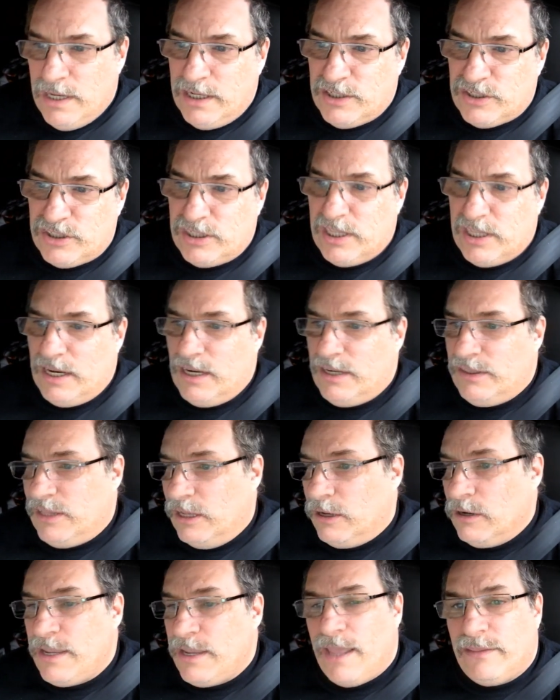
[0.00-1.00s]
is
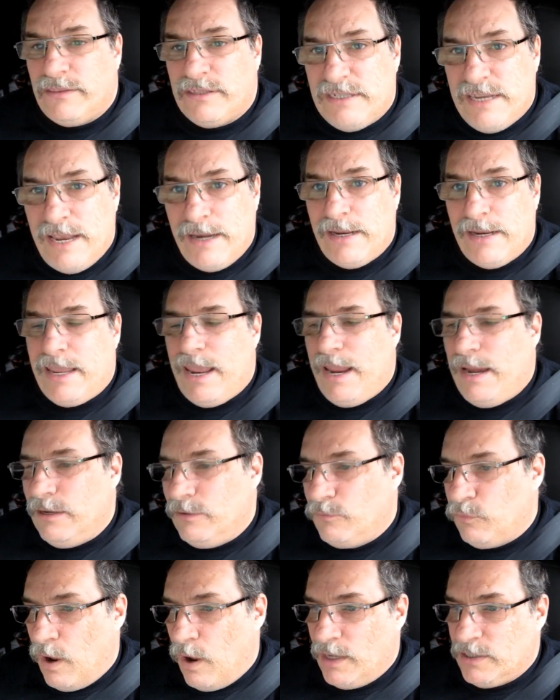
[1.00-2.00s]
they'll get the
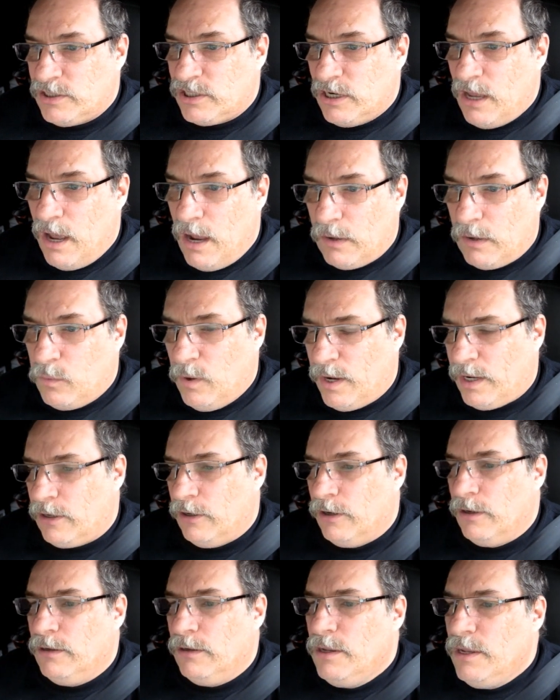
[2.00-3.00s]
dedicated runs a lot
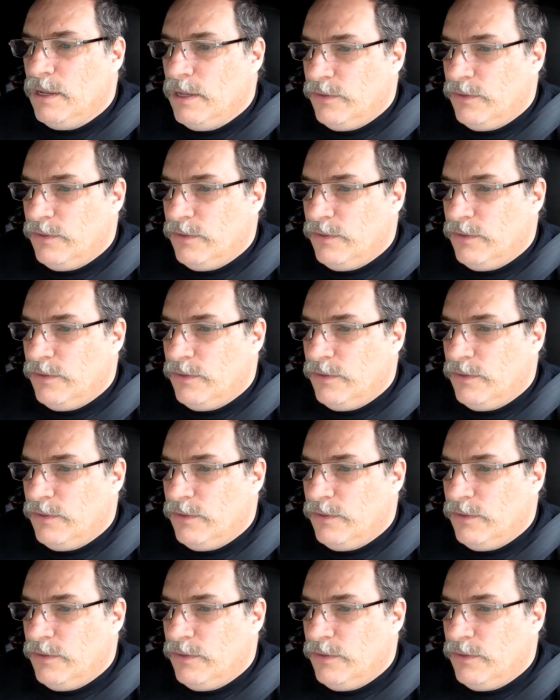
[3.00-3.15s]
quicker